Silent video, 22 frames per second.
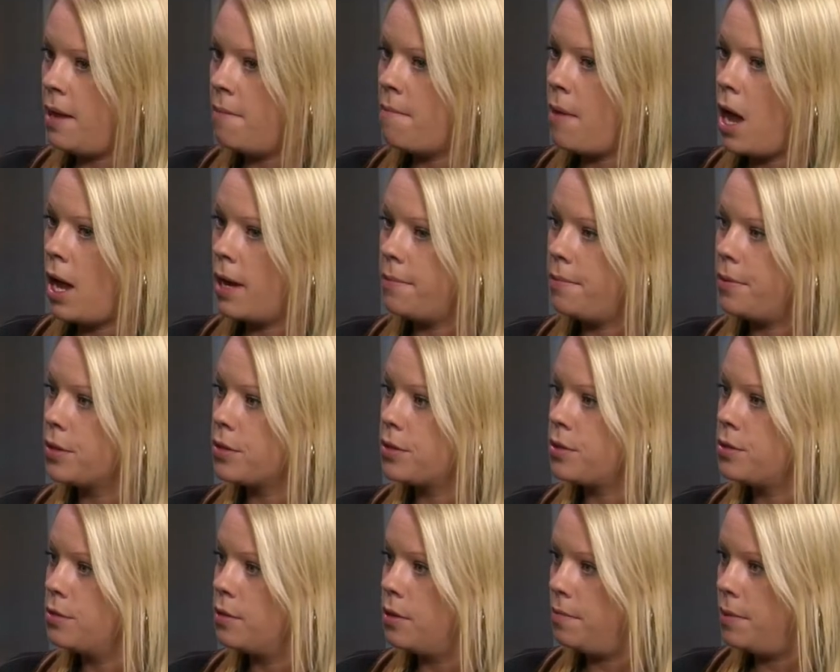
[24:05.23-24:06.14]
In my
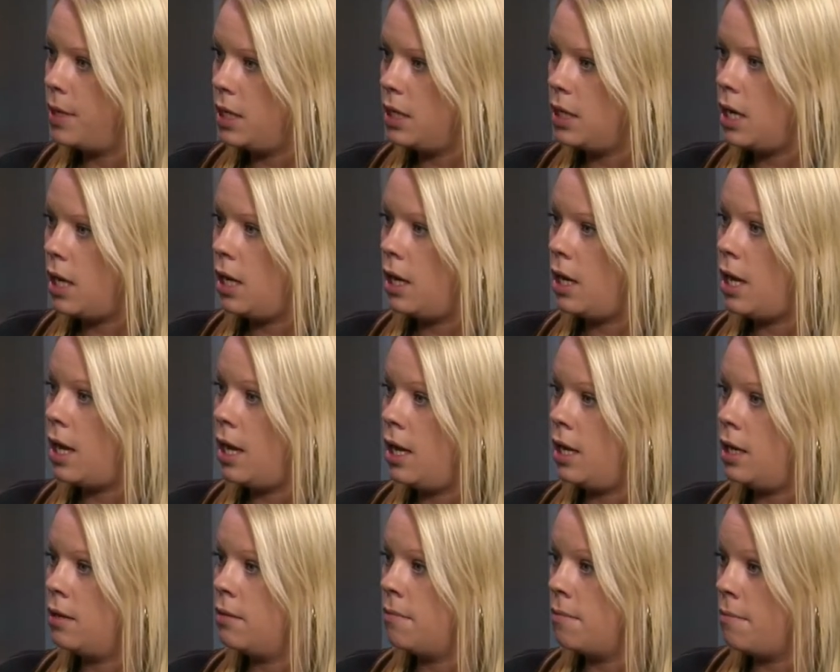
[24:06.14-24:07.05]
personal opinion,
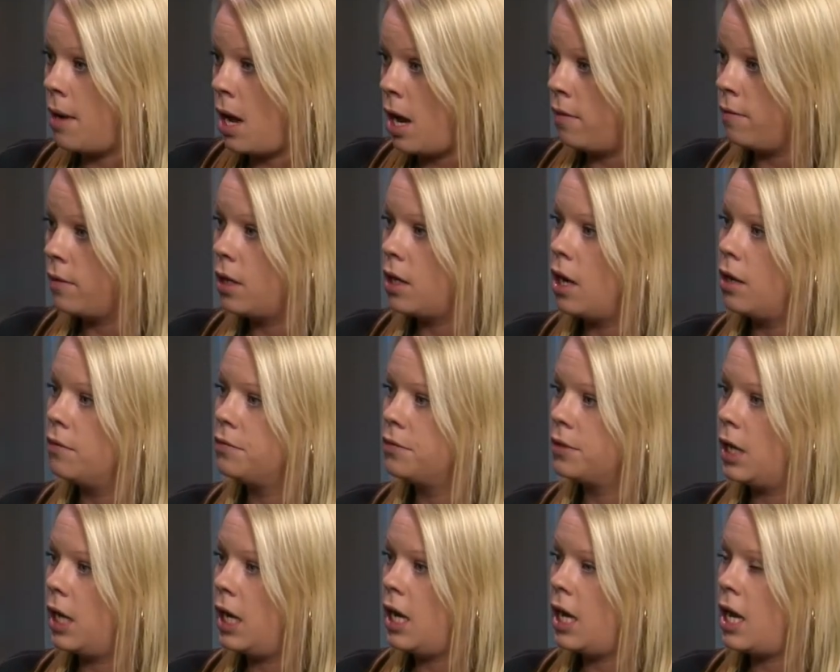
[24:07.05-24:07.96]
in my
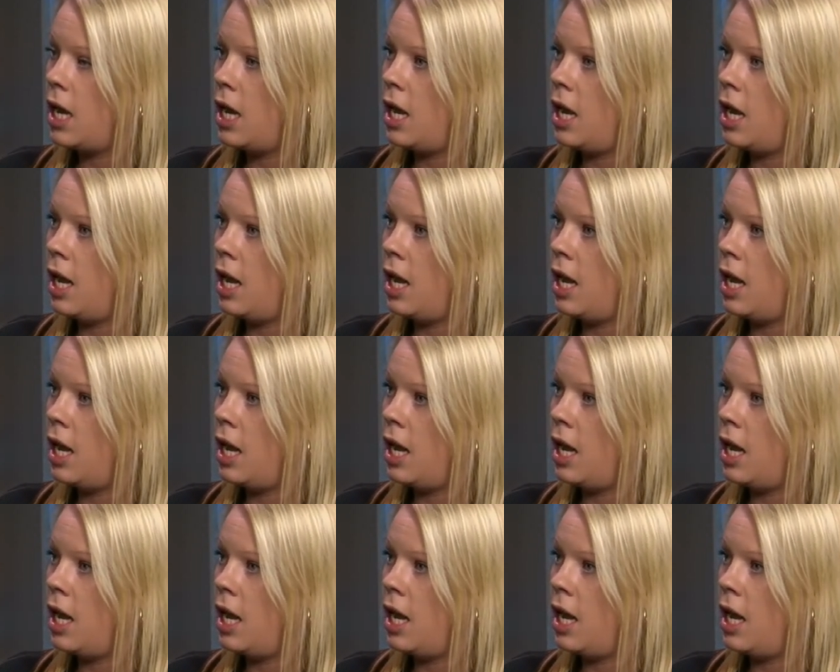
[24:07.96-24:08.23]
recovery,